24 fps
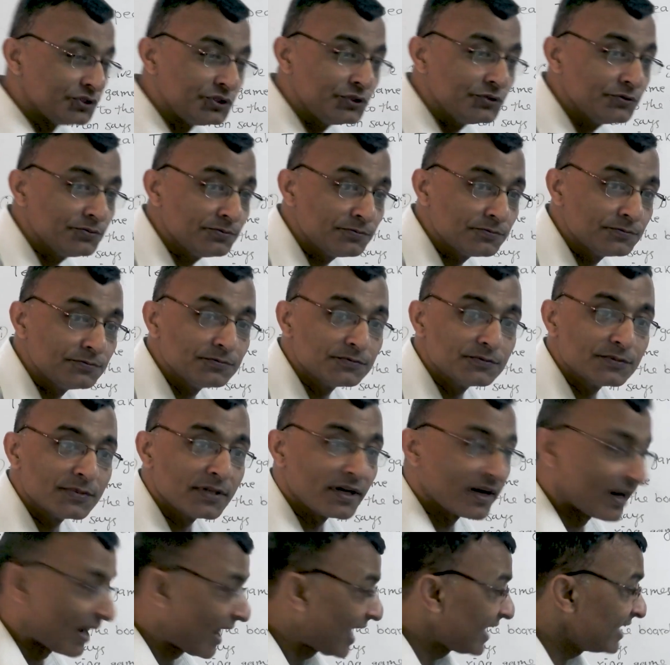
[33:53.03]
you
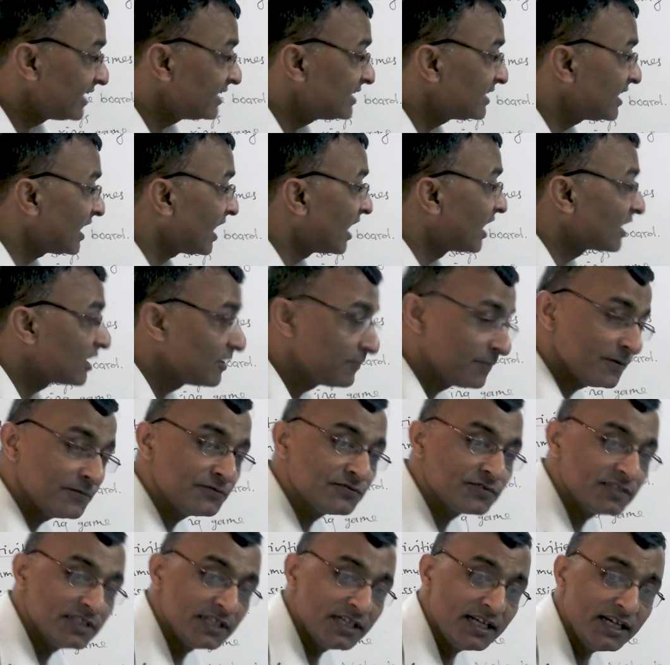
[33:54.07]
like a cup
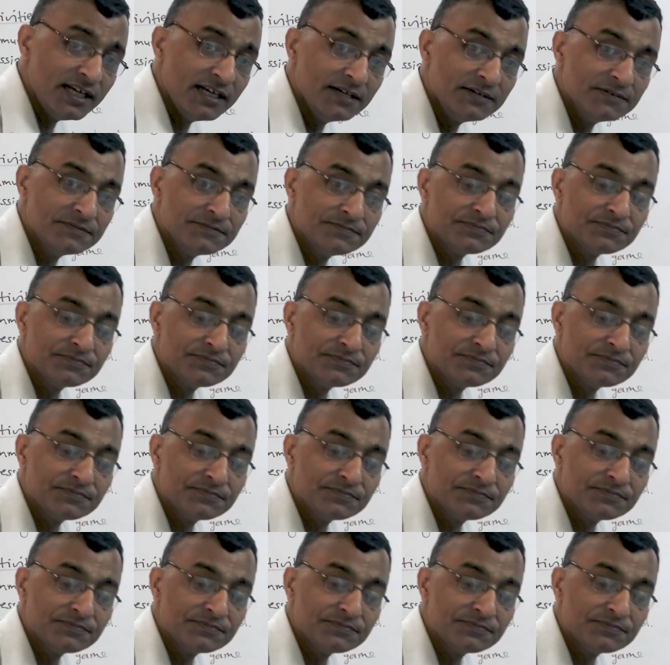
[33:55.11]
of tea?